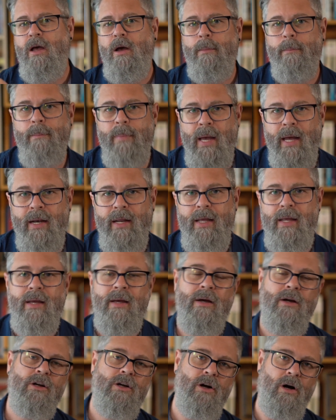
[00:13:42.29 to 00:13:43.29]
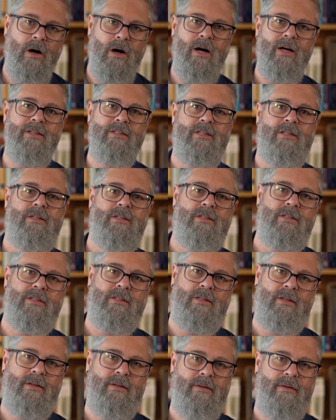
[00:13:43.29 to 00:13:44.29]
many causes.